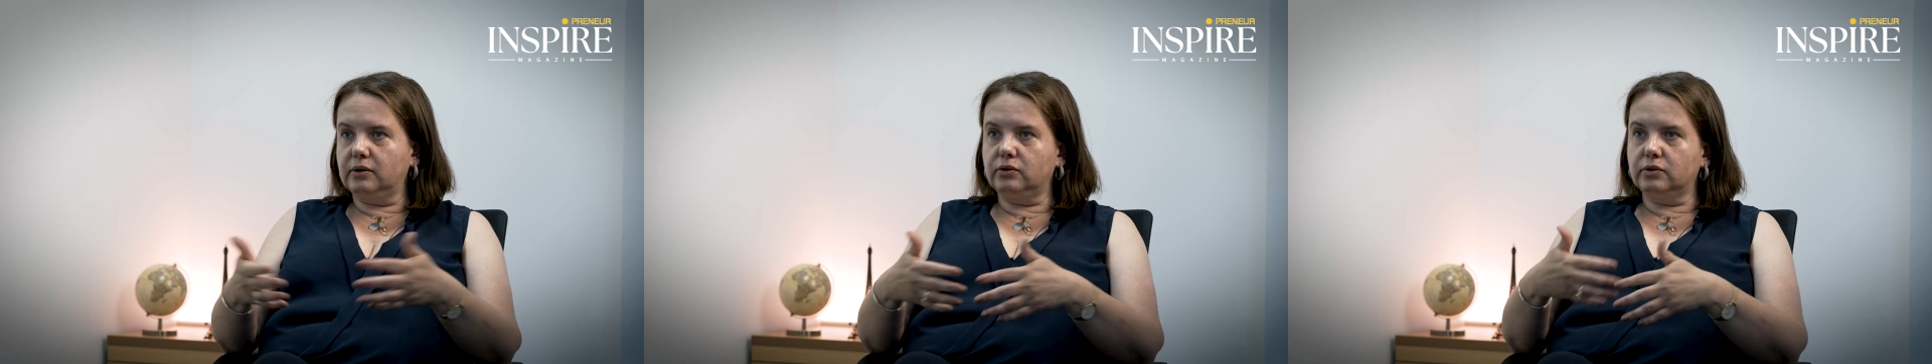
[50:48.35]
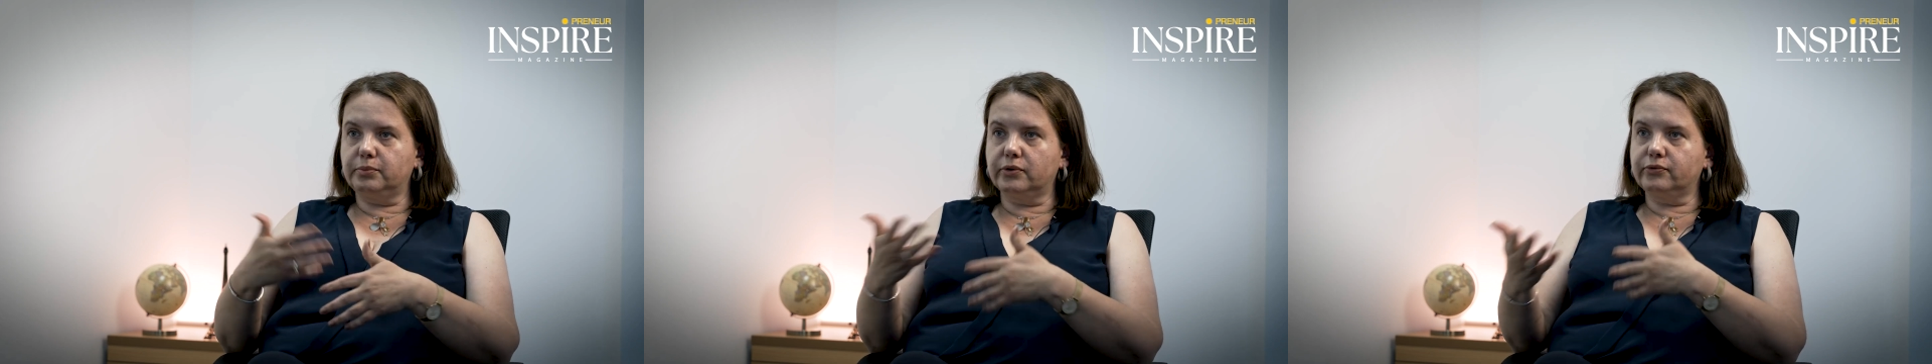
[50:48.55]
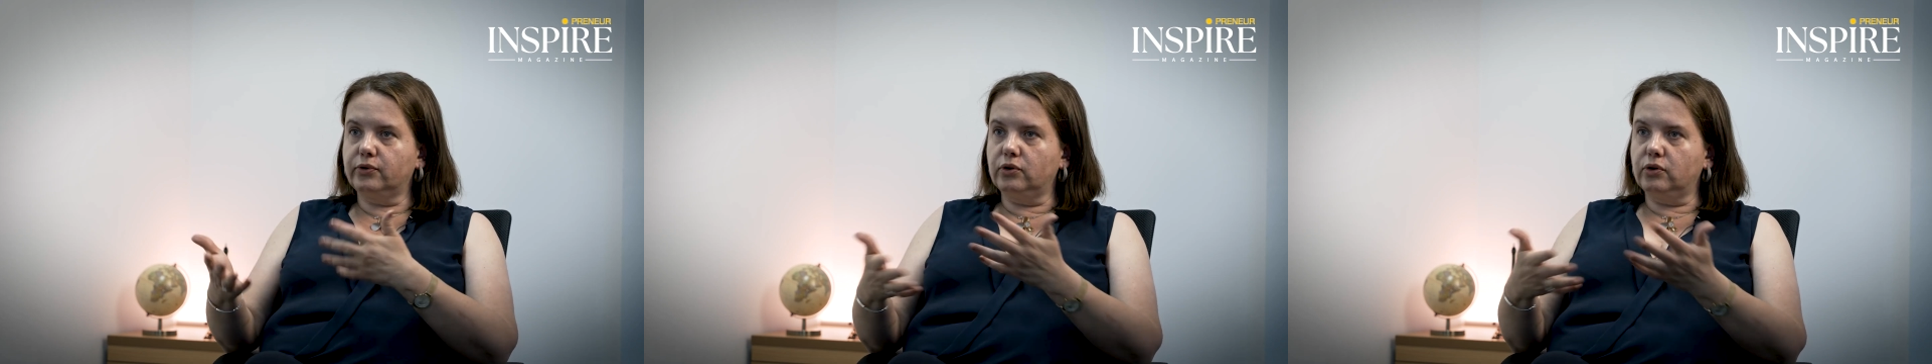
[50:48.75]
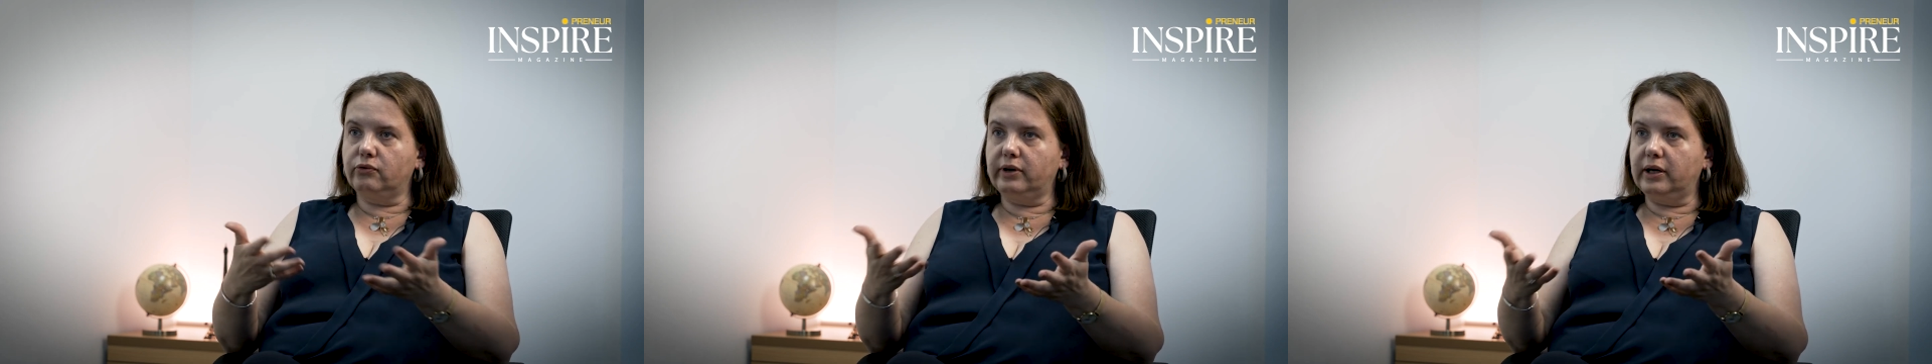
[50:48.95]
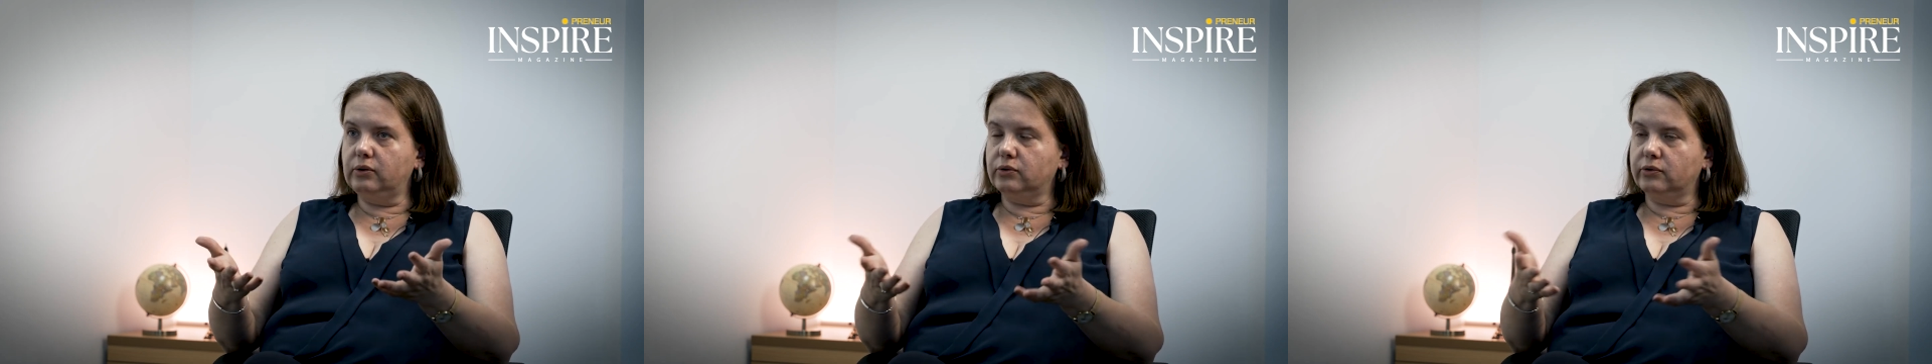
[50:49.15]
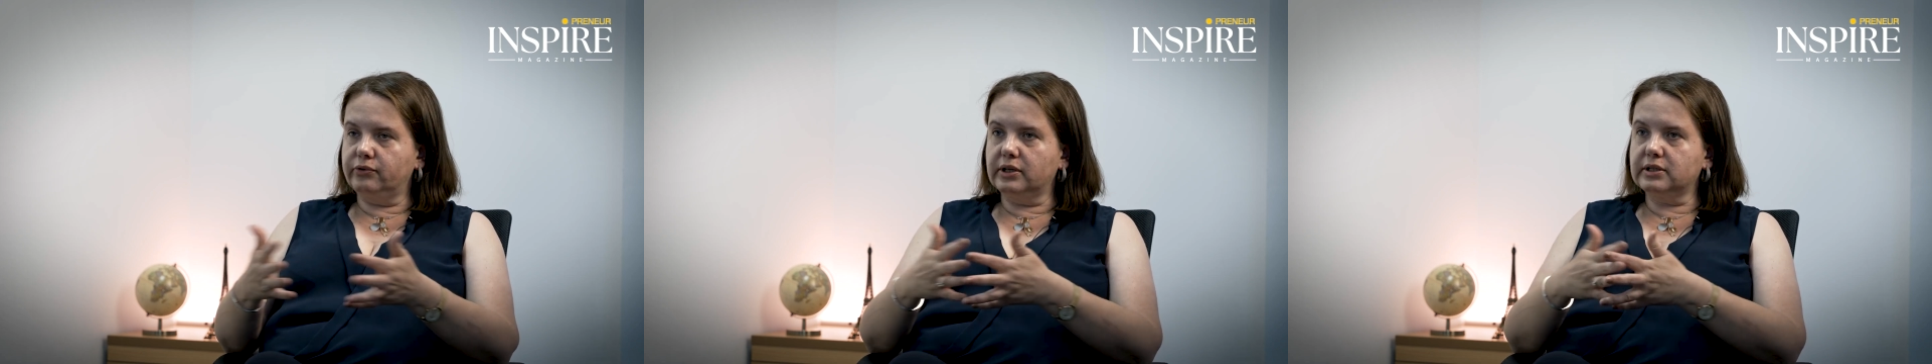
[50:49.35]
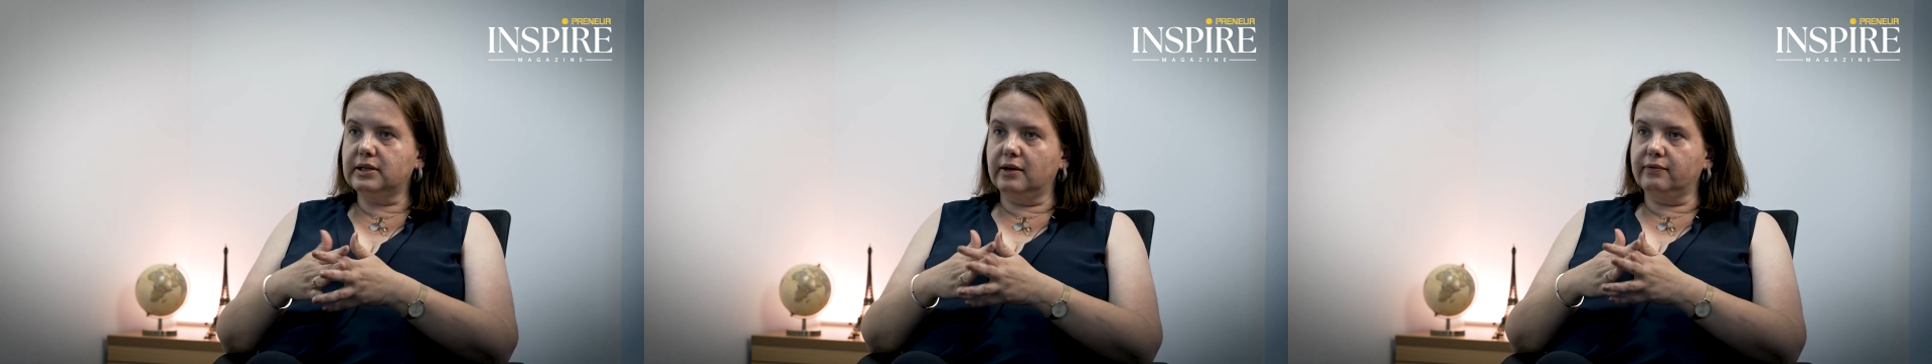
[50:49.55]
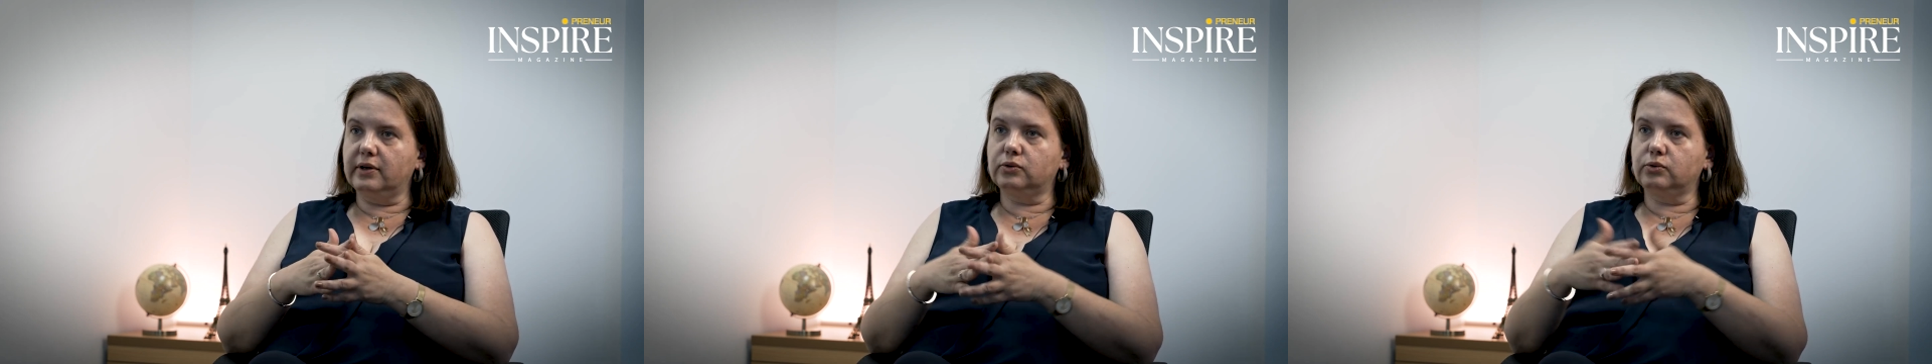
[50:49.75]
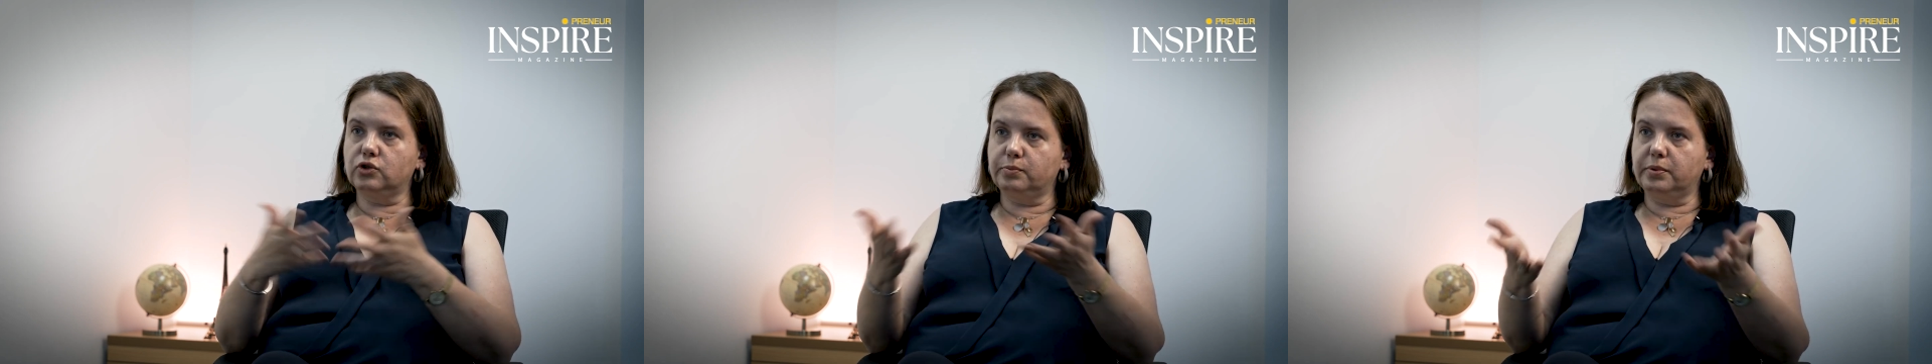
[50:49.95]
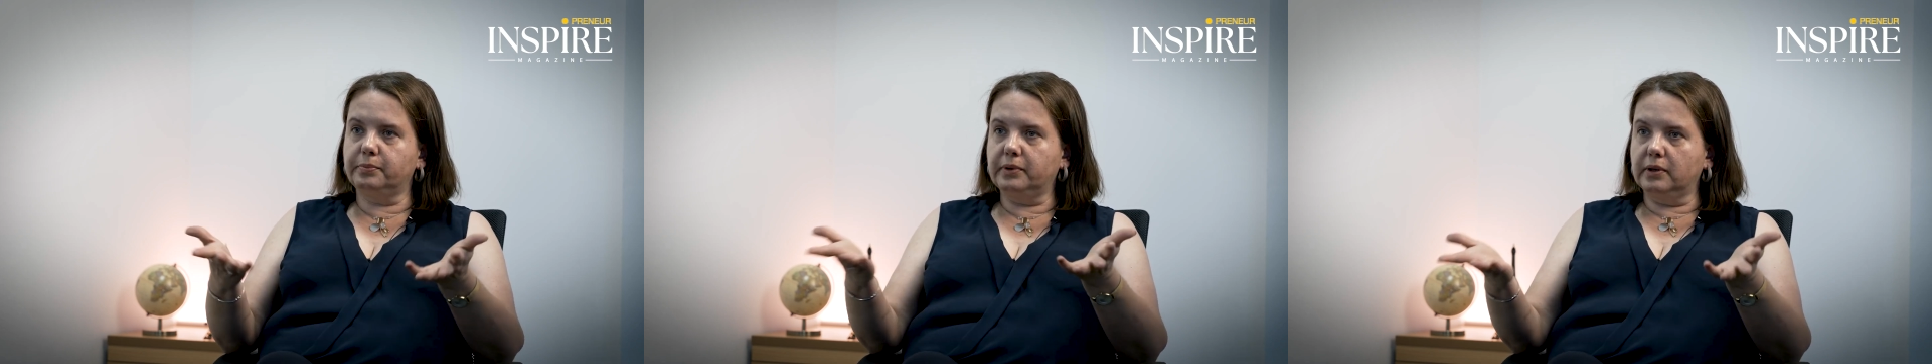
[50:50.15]
or portfolio value or things like that,
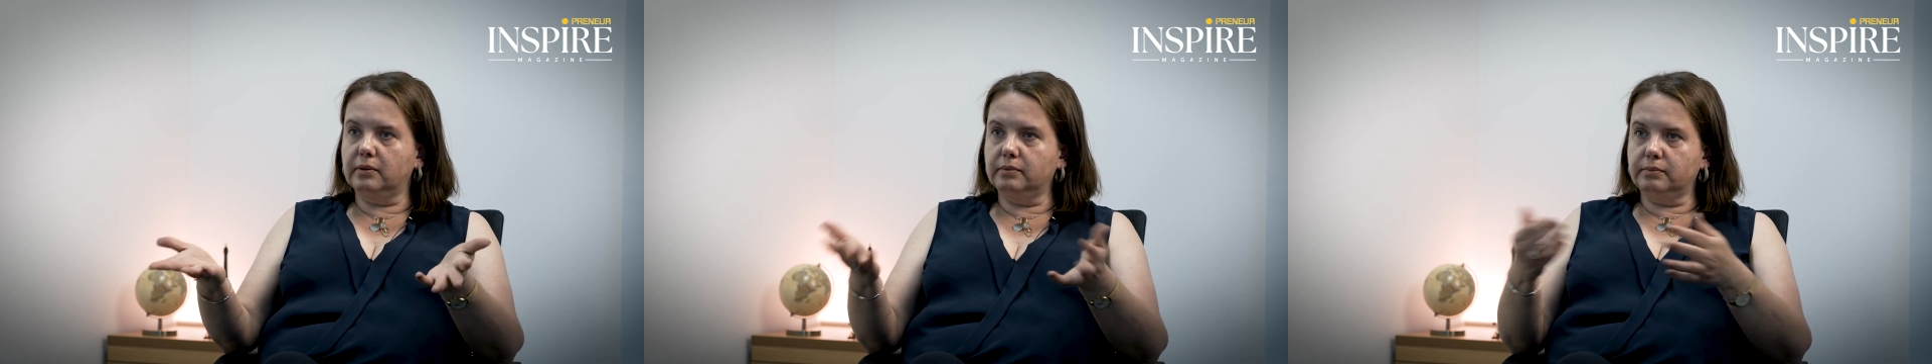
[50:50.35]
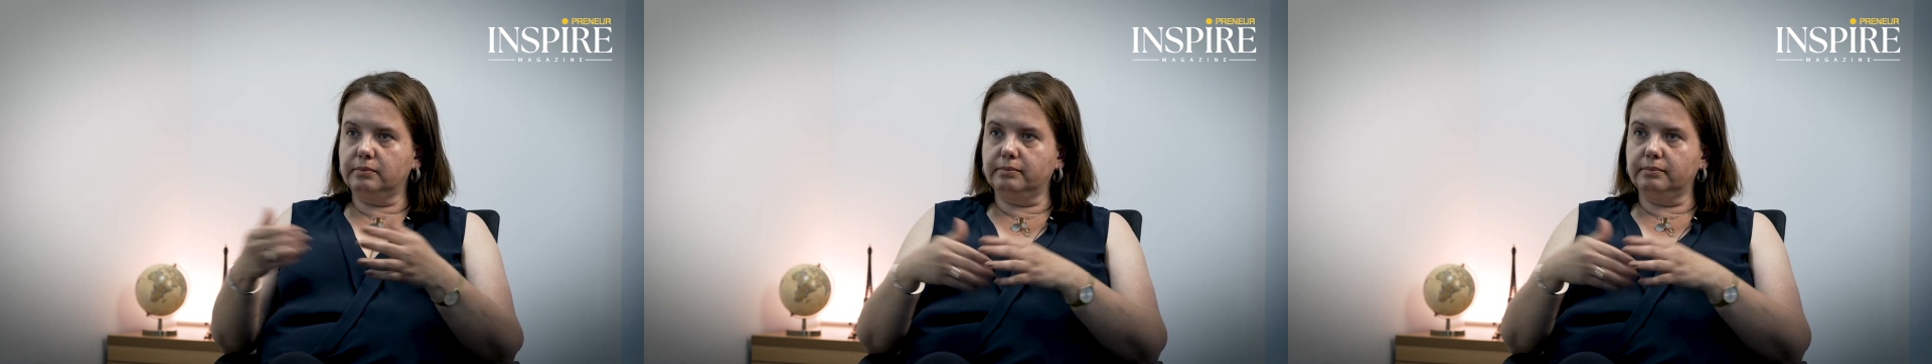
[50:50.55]
which people